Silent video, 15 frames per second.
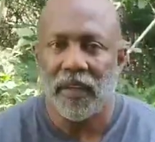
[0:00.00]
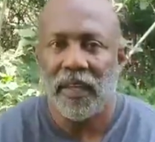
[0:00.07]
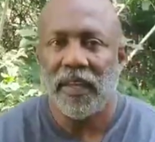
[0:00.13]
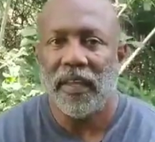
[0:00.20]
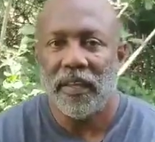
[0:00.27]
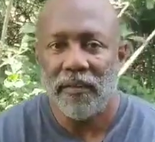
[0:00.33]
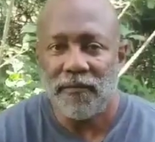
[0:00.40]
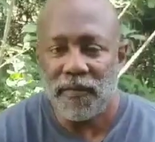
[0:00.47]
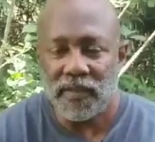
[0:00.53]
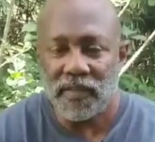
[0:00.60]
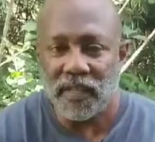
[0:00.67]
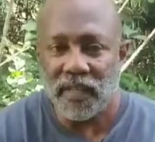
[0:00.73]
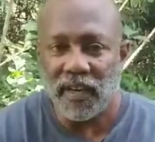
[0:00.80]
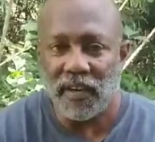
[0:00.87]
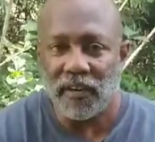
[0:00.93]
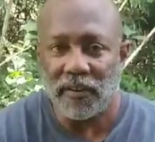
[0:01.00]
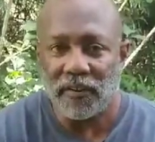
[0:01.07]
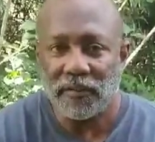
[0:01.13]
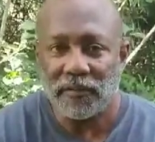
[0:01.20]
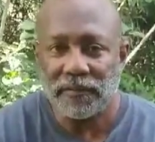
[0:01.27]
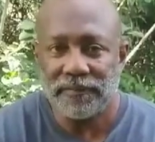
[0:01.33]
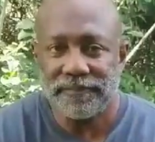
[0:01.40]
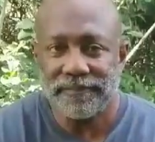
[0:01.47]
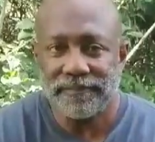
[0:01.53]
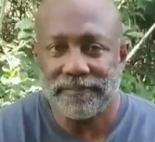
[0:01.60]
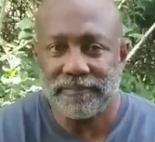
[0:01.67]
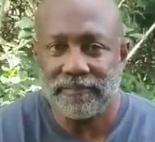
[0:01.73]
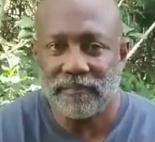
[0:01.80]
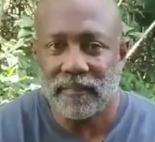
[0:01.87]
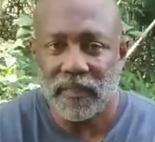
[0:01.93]
fits in here.
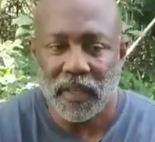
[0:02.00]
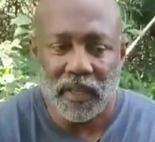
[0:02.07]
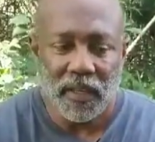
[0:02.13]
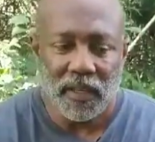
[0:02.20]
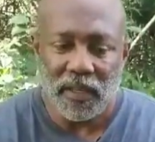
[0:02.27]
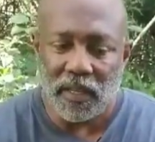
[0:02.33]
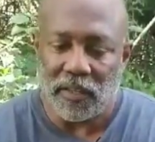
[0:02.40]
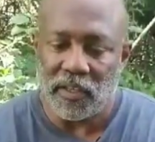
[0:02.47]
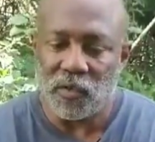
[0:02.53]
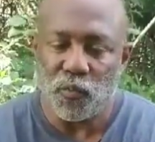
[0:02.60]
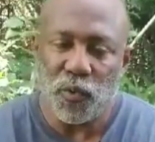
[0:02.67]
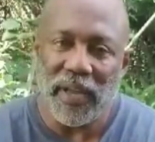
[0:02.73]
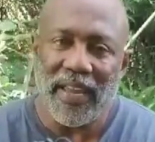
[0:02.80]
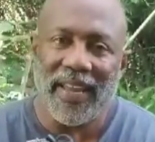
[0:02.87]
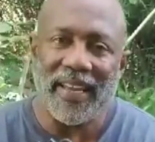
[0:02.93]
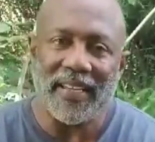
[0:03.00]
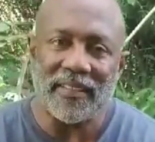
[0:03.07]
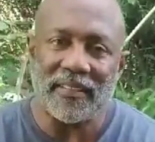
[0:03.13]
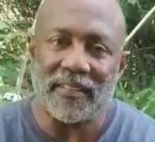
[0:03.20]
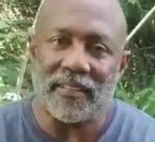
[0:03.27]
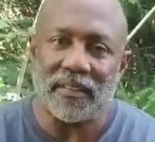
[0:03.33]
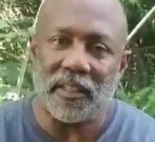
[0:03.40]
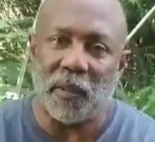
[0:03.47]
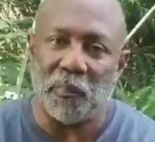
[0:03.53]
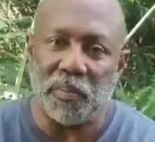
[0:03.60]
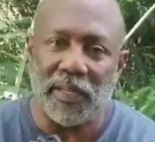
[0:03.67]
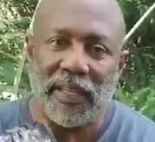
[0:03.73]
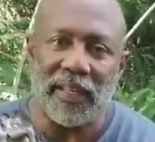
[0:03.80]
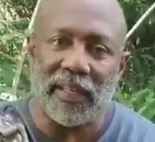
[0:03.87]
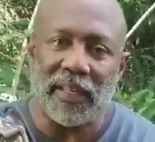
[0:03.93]
Now this weighs
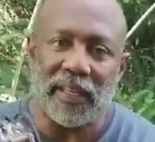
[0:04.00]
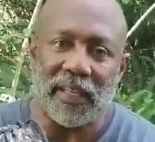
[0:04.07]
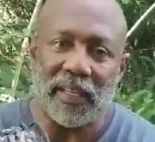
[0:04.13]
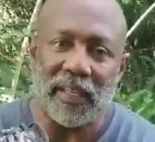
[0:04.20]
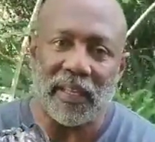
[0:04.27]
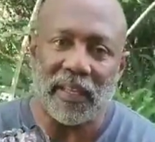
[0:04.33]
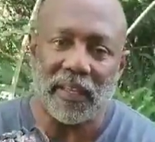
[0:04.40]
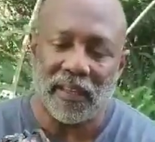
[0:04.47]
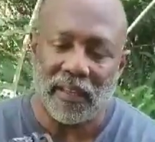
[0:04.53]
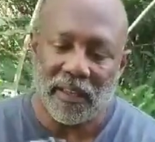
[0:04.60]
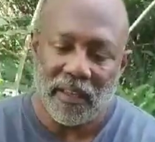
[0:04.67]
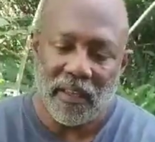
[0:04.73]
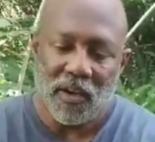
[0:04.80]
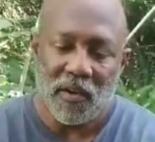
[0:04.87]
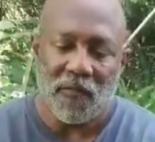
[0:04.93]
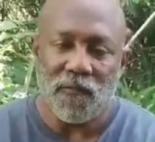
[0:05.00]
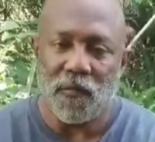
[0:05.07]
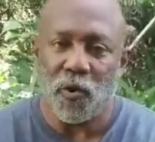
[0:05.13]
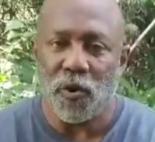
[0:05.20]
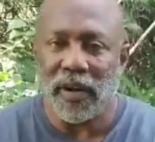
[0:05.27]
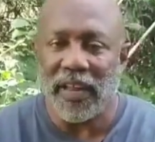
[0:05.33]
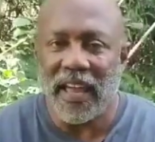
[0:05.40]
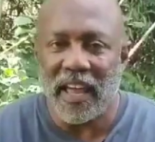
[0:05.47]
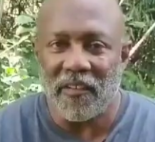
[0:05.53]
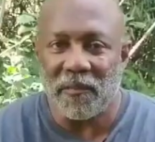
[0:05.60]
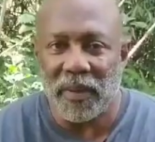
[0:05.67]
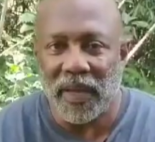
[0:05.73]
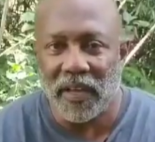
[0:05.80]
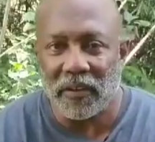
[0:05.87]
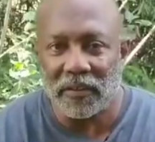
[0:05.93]
completely 4.5
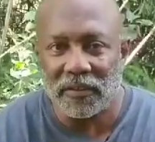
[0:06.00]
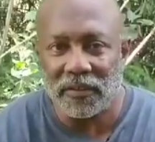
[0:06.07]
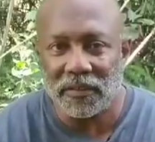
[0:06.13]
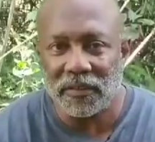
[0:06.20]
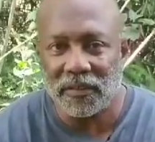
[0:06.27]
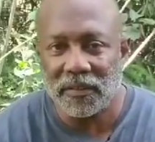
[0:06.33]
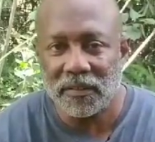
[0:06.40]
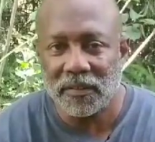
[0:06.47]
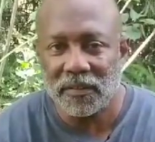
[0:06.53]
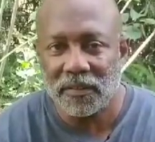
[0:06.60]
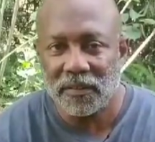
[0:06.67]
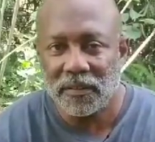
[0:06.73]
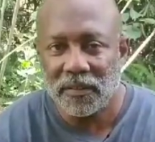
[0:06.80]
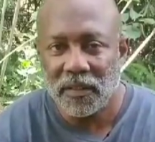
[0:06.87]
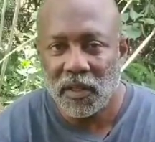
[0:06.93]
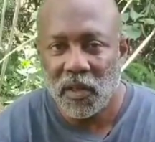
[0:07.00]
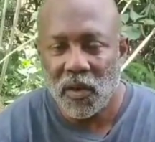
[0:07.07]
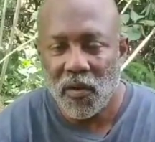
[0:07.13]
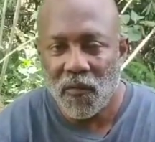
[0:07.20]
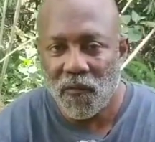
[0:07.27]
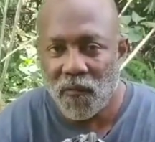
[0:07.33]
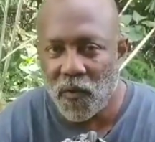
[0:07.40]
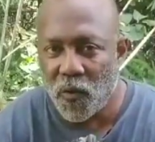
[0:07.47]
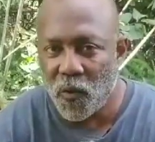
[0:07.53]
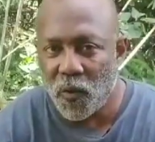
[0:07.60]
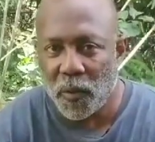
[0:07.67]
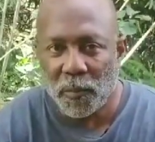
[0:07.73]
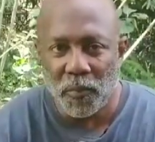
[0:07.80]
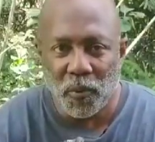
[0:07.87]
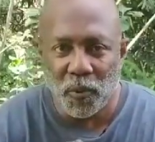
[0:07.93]
pounds,
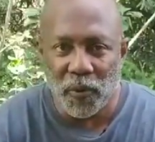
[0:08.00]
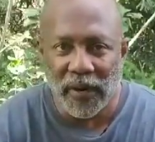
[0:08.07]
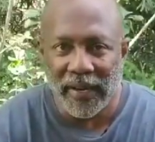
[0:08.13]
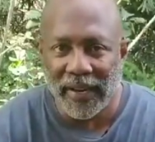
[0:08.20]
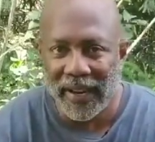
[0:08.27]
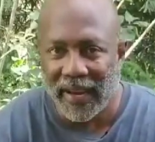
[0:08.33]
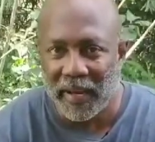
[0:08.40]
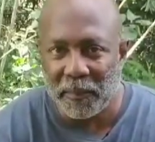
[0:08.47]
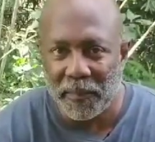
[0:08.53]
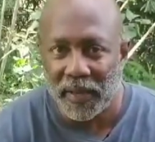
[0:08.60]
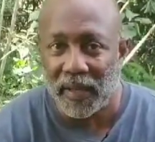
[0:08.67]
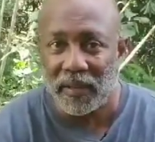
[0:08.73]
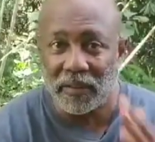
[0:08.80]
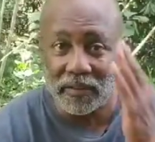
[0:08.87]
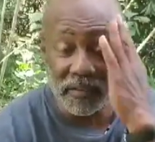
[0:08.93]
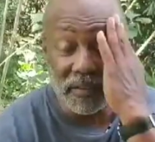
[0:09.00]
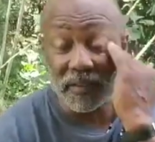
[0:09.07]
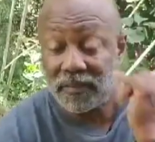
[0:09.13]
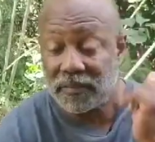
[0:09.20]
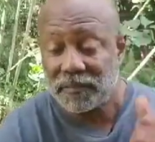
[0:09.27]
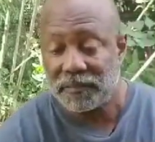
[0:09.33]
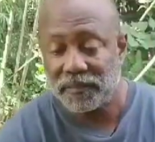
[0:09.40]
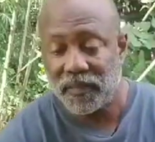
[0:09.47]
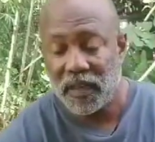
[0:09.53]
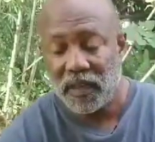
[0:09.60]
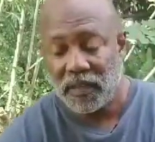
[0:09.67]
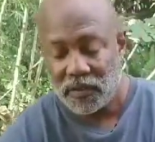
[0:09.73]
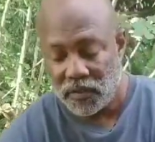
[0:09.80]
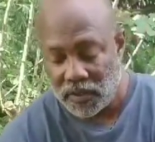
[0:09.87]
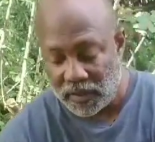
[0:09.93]
4.8 pounds.
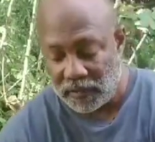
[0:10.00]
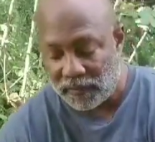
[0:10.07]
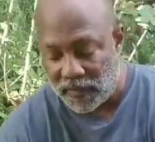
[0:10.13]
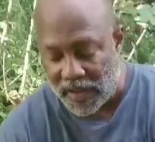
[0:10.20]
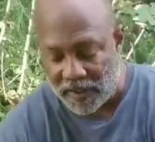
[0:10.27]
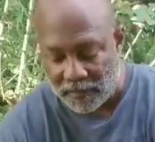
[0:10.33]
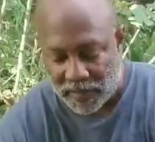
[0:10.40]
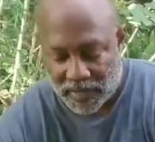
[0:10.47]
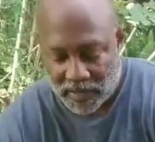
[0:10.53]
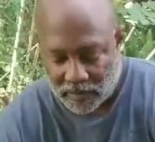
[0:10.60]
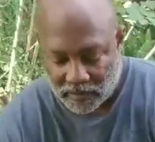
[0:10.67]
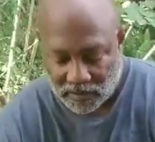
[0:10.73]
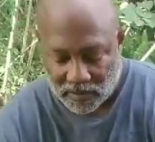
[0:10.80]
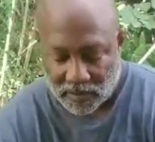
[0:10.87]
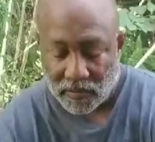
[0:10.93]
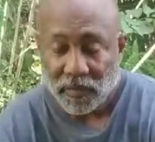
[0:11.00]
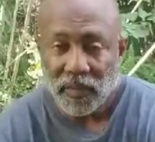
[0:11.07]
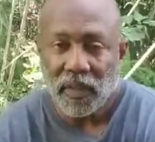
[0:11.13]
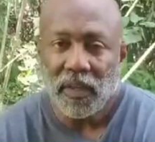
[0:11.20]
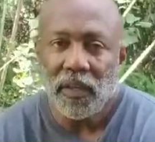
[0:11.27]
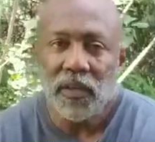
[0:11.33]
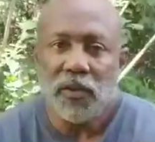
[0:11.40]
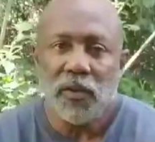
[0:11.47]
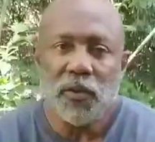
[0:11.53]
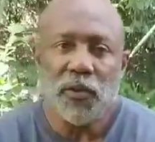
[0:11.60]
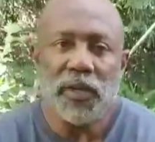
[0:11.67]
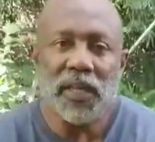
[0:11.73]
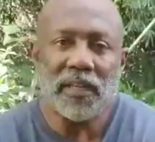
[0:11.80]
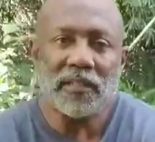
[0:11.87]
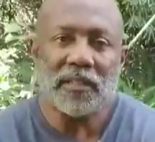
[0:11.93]
So under 5 pounds, you
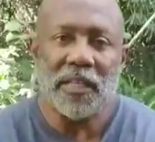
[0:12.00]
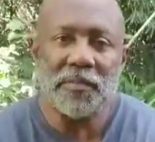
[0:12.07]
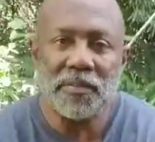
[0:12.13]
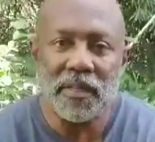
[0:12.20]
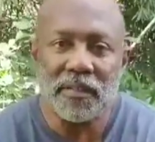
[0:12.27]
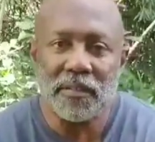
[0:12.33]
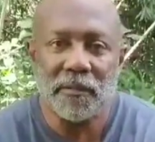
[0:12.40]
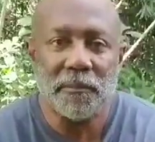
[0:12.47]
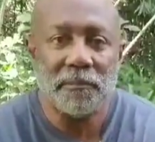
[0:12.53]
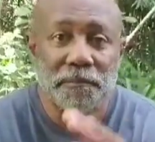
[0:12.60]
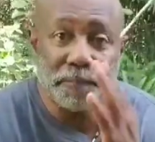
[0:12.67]
get a sleep system